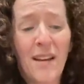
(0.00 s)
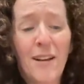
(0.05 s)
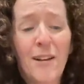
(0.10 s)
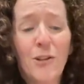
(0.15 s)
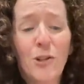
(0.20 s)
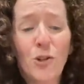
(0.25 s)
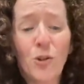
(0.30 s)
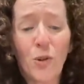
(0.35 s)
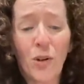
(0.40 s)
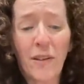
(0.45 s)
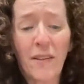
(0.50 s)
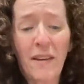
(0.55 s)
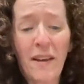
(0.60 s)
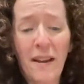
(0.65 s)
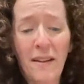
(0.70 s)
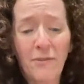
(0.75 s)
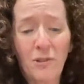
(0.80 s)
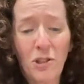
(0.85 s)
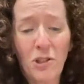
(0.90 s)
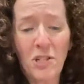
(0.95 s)
Shortly
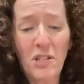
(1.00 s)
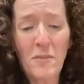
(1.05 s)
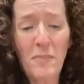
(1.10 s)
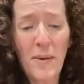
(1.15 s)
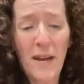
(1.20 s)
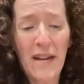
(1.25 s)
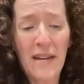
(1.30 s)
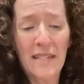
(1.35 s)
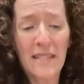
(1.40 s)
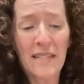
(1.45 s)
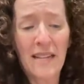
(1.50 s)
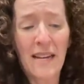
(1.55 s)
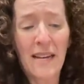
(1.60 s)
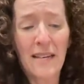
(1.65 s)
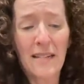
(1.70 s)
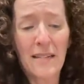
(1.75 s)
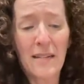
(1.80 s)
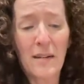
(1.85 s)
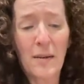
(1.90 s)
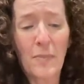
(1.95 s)
after she passed, I
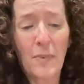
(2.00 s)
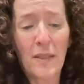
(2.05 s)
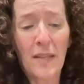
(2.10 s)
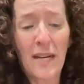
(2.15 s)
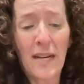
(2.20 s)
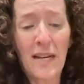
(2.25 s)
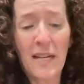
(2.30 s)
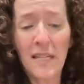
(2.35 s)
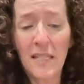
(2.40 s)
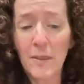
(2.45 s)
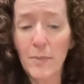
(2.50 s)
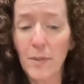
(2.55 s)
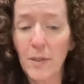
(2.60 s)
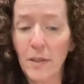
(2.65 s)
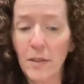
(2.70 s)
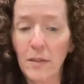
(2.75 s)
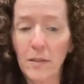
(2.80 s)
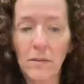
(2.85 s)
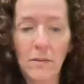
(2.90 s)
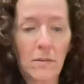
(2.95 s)
ended up in the
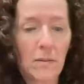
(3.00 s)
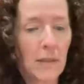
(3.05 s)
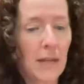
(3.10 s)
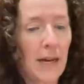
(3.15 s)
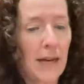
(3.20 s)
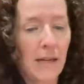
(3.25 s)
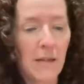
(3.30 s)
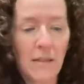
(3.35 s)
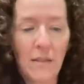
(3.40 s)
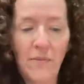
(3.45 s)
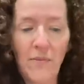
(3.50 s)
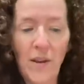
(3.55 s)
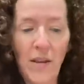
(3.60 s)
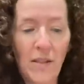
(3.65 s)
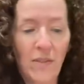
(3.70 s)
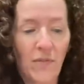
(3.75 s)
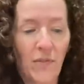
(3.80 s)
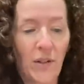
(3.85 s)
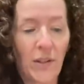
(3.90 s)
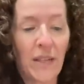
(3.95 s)
hospital. God is
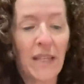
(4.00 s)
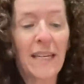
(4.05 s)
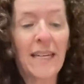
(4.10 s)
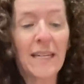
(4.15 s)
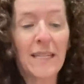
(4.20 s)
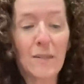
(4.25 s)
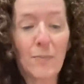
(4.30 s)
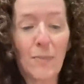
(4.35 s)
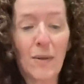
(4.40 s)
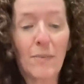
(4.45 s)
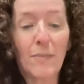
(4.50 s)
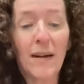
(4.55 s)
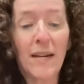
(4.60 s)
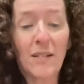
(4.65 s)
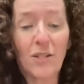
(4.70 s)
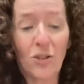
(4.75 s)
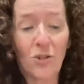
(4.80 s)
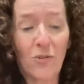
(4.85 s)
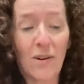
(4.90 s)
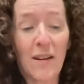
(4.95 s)
faithful. He has been my
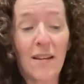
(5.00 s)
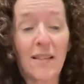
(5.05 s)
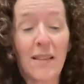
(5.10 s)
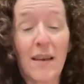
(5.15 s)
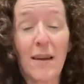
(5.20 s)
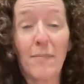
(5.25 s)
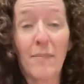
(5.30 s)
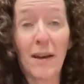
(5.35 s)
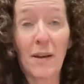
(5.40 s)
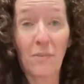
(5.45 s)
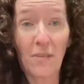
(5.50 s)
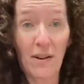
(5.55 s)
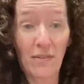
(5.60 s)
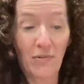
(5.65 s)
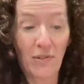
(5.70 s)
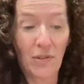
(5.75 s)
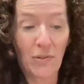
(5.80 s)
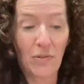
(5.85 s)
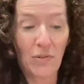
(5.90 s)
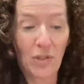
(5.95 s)
strength and my
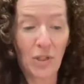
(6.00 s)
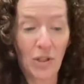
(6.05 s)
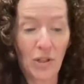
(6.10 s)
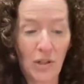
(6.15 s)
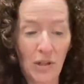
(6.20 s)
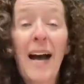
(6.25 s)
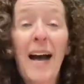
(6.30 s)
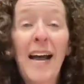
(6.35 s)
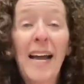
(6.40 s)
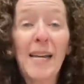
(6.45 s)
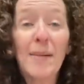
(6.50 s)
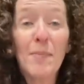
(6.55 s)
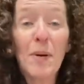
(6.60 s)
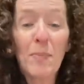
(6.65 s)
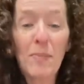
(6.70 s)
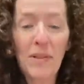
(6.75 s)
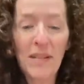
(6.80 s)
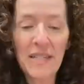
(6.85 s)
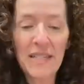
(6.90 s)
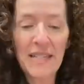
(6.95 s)
refuge. I am a
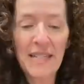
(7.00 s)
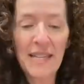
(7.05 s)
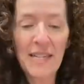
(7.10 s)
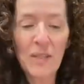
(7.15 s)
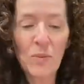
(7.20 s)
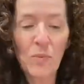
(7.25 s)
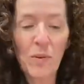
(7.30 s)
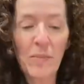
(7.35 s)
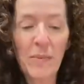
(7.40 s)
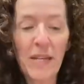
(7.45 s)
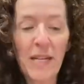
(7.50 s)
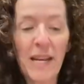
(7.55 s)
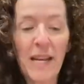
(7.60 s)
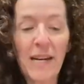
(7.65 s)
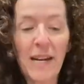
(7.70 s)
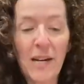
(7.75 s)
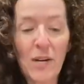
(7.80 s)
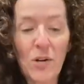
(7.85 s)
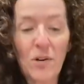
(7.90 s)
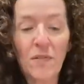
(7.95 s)
plus-size woman,
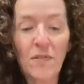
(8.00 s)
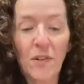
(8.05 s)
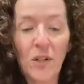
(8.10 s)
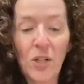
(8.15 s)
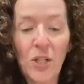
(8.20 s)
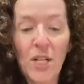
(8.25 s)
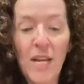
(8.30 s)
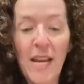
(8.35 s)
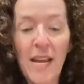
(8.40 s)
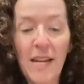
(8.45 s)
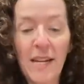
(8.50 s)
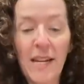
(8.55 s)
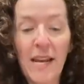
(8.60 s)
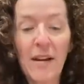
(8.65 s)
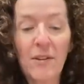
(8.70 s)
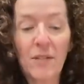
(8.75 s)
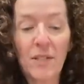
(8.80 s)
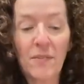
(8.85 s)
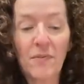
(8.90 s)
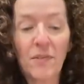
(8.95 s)
and I know firsthand
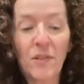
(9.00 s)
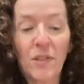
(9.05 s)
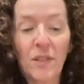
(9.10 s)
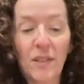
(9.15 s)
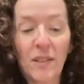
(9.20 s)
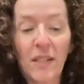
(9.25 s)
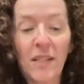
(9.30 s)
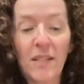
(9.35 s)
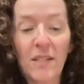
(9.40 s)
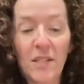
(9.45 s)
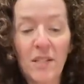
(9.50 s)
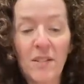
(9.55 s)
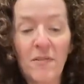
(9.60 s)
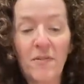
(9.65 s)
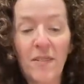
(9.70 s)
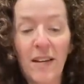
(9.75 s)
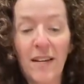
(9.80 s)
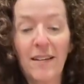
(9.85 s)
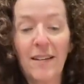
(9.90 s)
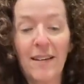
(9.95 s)
how difficult it is to
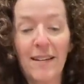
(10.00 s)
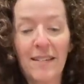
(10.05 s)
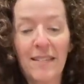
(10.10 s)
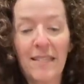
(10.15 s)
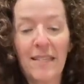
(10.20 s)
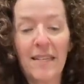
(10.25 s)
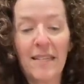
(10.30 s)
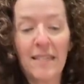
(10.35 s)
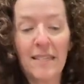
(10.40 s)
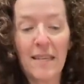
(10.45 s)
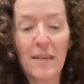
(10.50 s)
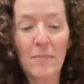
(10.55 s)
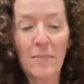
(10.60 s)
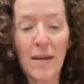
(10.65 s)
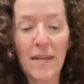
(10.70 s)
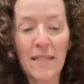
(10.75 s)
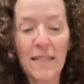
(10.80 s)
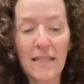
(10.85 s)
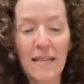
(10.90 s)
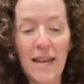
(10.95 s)
find nice things in
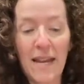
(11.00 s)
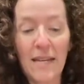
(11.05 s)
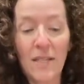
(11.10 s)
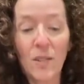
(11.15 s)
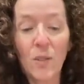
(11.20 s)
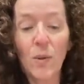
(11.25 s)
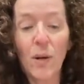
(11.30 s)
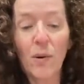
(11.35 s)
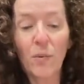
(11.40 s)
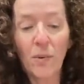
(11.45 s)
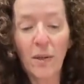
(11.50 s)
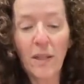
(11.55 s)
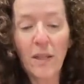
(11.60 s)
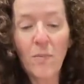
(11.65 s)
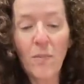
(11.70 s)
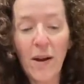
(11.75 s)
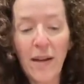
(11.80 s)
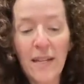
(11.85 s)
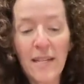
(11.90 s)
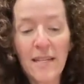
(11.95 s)
my size, so I really
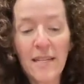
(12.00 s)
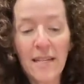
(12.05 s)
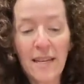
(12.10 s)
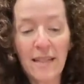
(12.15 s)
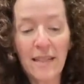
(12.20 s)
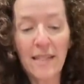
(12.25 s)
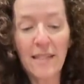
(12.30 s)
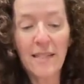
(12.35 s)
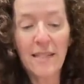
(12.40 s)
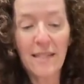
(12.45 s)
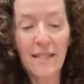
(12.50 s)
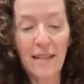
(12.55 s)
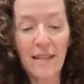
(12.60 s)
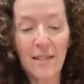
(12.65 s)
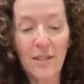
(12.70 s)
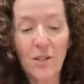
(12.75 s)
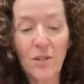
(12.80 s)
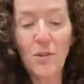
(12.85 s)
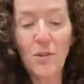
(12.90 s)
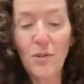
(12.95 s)
wanted to get these
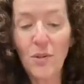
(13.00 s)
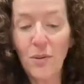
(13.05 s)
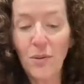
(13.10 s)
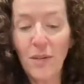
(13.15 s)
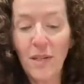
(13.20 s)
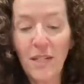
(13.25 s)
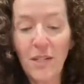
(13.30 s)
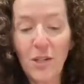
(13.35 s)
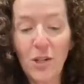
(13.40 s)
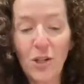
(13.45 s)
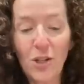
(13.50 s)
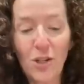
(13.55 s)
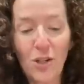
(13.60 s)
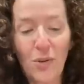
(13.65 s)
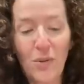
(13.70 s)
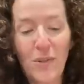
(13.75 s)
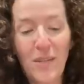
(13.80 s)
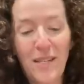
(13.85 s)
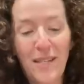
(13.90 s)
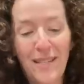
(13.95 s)
sent. don't need to
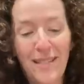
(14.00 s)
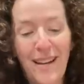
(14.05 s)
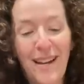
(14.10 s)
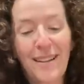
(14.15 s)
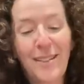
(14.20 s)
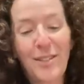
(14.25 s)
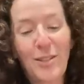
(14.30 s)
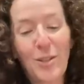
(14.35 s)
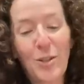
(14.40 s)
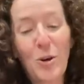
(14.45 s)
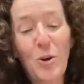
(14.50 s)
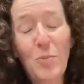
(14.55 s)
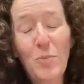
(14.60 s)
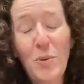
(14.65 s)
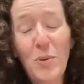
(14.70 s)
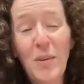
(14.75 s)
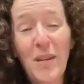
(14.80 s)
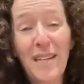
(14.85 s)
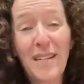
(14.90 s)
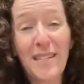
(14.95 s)
show these. I just hope
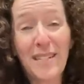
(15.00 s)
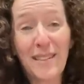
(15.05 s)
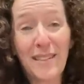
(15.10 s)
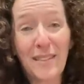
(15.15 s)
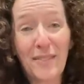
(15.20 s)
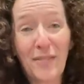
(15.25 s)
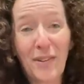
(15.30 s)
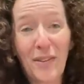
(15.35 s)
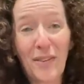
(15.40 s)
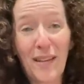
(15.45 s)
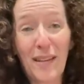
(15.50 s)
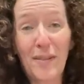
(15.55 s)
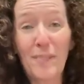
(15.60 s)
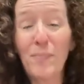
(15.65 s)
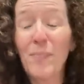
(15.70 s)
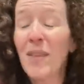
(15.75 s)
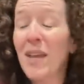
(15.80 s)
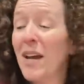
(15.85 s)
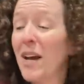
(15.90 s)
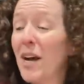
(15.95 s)
you can deliver
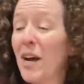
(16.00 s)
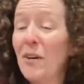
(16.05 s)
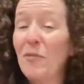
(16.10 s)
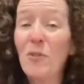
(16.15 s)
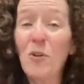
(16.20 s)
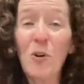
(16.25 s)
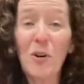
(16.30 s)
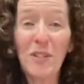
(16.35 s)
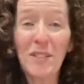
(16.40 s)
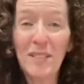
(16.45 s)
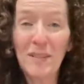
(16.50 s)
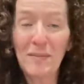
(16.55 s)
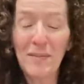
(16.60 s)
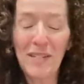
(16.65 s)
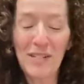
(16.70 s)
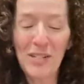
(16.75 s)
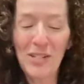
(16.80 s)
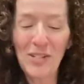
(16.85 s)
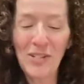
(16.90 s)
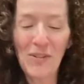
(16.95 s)
them. Of course, I'm going
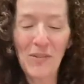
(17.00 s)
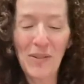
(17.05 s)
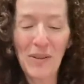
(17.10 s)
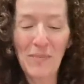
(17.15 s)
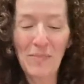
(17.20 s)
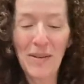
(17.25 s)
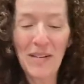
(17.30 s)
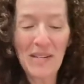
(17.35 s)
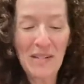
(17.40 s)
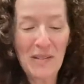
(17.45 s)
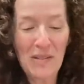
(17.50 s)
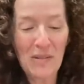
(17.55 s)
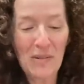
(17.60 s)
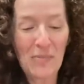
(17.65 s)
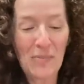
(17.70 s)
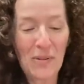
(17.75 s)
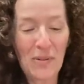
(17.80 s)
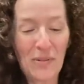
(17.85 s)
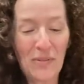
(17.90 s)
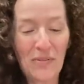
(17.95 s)
to show them because they're
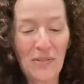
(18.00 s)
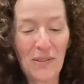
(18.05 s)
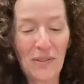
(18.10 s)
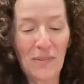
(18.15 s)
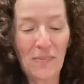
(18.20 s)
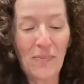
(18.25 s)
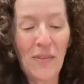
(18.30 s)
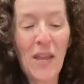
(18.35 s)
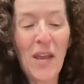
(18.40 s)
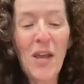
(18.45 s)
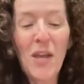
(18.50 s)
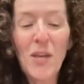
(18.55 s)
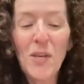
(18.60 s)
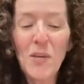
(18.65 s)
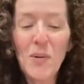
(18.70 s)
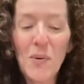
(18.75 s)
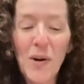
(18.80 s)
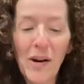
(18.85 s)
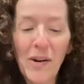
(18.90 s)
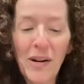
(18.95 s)
beautiful.
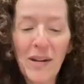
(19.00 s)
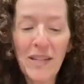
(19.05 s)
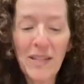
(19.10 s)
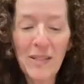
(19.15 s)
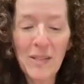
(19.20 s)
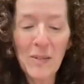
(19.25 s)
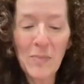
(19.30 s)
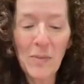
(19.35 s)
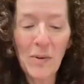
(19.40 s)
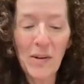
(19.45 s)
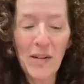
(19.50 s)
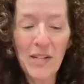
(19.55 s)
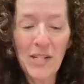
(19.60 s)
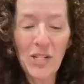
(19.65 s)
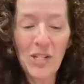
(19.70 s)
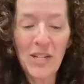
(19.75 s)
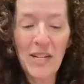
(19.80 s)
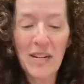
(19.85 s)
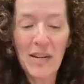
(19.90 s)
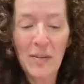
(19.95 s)
You are an
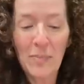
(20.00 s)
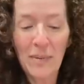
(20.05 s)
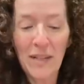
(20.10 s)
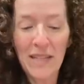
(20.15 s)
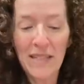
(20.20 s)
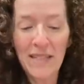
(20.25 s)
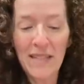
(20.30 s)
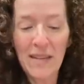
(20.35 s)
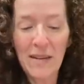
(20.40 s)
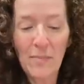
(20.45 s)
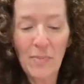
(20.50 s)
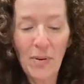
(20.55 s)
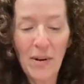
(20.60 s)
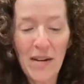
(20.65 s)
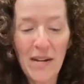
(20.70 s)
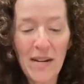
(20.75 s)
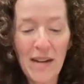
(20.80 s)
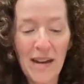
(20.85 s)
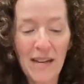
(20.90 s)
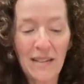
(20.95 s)
inspiration and a blessing.
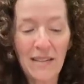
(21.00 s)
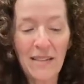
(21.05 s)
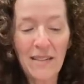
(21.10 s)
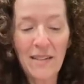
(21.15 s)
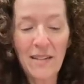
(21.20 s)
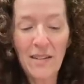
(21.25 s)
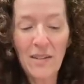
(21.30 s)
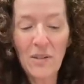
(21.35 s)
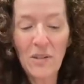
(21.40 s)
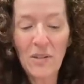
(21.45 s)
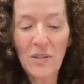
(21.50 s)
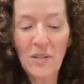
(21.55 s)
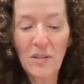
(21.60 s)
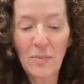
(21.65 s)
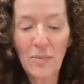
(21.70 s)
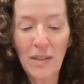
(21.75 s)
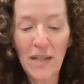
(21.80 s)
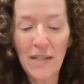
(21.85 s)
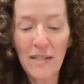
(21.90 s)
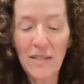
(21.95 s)
Pray God continues to
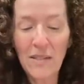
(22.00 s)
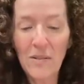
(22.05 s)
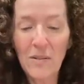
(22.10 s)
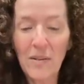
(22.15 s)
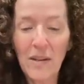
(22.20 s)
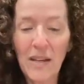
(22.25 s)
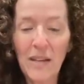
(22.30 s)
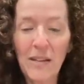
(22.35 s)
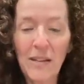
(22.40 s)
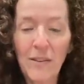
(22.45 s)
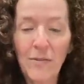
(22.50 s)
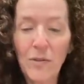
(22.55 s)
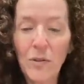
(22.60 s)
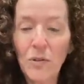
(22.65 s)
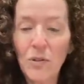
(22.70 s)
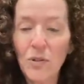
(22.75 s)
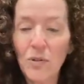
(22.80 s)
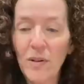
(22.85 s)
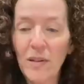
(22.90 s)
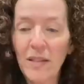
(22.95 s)
bless you and give you
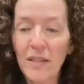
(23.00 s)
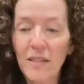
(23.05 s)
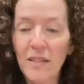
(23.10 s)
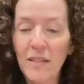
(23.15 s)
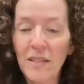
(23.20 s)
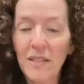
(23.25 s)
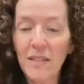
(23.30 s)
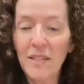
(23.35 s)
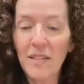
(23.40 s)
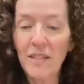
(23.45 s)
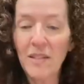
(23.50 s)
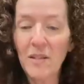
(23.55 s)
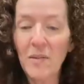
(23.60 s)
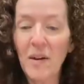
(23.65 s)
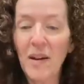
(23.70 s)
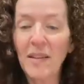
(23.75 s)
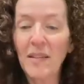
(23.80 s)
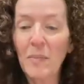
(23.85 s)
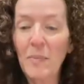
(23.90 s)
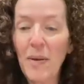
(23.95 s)
strength to continue
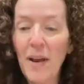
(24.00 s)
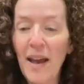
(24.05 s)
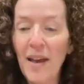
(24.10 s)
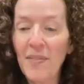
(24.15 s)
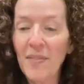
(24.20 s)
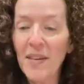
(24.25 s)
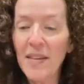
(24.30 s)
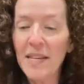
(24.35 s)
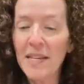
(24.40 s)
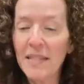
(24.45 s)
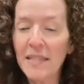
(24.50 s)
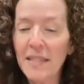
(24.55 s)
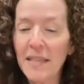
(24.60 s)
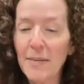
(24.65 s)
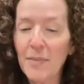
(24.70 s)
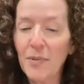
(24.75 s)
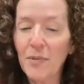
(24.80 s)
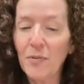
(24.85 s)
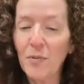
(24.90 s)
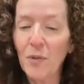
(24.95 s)
on the path he has
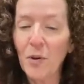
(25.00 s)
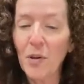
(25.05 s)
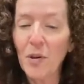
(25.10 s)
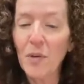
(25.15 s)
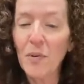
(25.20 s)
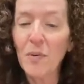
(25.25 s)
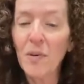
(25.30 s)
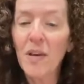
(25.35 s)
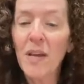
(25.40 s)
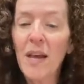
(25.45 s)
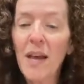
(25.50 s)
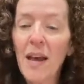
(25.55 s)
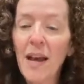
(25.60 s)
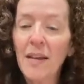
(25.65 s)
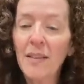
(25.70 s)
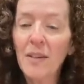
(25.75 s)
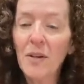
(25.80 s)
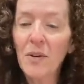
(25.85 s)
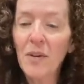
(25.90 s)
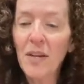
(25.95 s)
set before you.
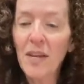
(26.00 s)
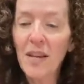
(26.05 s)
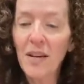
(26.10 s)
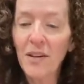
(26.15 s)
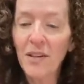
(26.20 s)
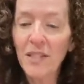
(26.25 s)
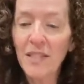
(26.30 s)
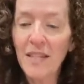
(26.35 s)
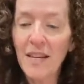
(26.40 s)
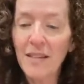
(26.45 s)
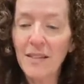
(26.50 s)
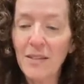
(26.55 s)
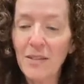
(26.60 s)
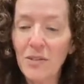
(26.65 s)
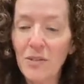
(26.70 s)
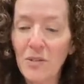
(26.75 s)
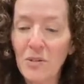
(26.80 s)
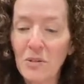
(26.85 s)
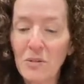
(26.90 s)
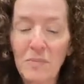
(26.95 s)
Hello to Carrots and the
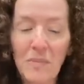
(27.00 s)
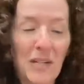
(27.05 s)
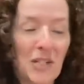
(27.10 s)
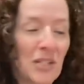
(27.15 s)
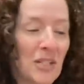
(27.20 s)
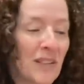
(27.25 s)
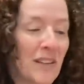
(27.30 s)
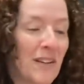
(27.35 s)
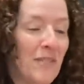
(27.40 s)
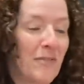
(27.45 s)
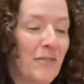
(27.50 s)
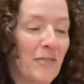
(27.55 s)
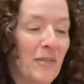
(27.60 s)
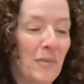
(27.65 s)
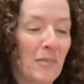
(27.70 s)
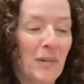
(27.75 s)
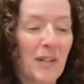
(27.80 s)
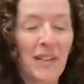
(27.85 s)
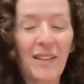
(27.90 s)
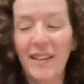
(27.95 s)
Zoo. Much love
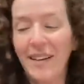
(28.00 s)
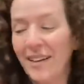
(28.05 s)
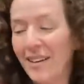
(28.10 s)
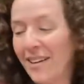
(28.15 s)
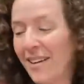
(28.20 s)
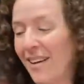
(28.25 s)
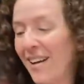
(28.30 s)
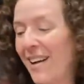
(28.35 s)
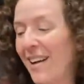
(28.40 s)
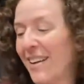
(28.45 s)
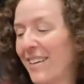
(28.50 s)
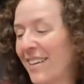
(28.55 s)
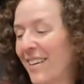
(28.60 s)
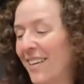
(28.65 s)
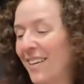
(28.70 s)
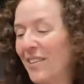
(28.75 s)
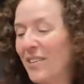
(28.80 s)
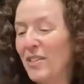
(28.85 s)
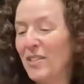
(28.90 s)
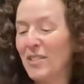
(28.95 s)
from Claire." Oh,
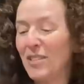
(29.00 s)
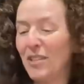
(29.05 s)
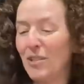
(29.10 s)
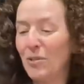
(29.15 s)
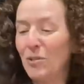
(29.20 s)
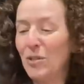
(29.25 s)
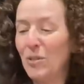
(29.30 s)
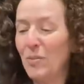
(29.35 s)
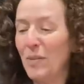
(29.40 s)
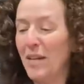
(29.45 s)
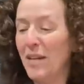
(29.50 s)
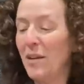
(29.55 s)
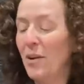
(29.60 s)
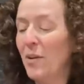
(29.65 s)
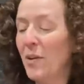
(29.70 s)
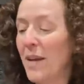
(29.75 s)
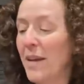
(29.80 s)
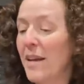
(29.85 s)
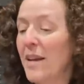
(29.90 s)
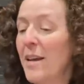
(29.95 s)
Claire, you're so sweet.
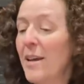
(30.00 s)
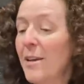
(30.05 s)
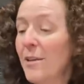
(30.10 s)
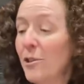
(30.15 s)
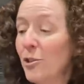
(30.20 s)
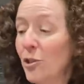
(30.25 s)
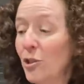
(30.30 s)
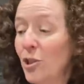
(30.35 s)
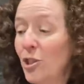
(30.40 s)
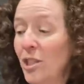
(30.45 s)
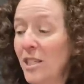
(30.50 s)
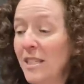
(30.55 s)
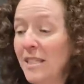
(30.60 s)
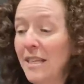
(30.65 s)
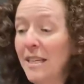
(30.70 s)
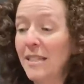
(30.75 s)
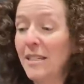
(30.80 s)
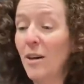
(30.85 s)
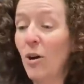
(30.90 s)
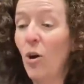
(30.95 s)
Okay, so she
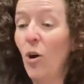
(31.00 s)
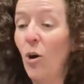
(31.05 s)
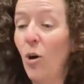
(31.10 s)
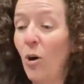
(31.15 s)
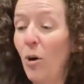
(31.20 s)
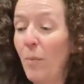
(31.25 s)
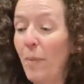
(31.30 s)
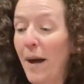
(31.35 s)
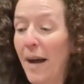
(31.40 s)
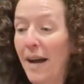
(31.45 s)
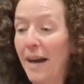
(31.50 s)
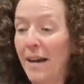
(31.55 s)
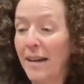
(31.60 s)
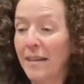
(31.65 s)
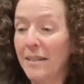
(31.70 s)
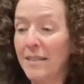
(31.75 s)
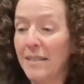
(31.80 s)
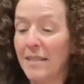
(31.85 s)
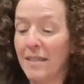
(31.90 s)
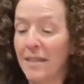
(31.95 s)
sent a whole
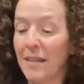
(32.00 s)
box.